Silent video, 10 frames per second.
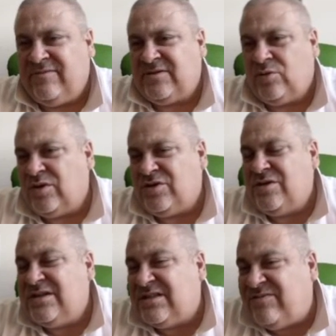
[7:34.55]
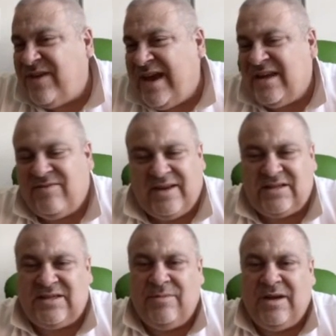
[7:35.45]
situation is very, very
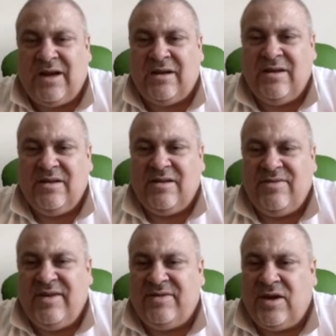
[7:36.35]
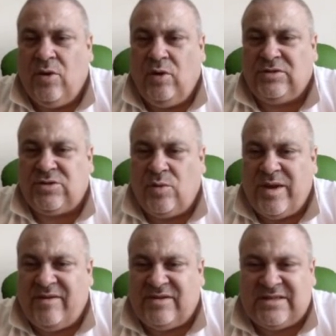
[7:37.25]
similar than the gold. So
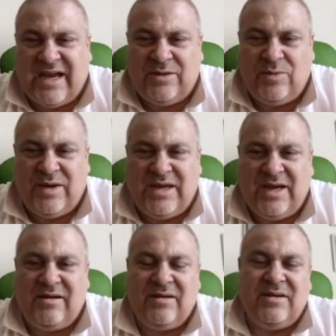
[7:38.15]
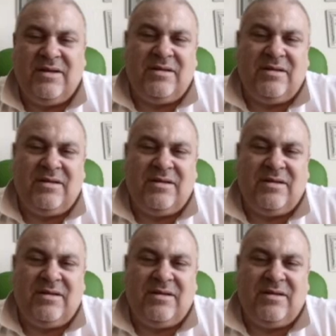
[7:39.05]
we have a sideways here.